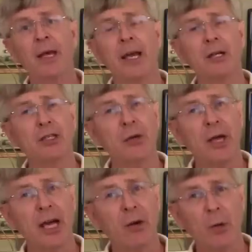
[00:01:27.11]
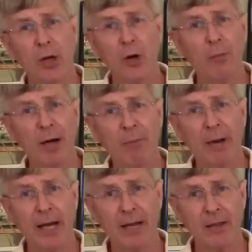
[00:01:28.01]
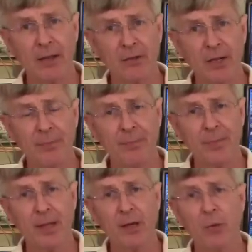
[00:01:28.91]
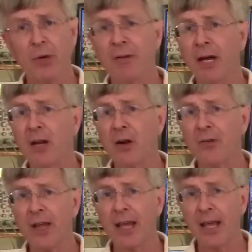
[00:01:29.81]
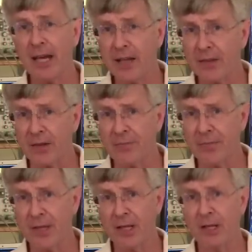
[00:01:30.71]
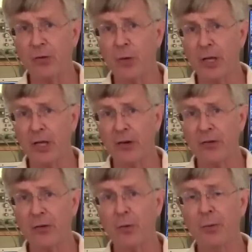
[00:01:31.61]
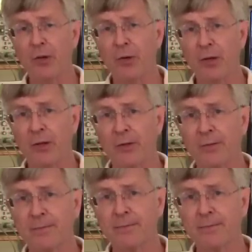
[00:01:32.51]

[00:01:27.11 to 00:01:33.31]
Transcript: And I'll show you how we go about backing things up. We have not lost anything in the twenty years that we've been doing this.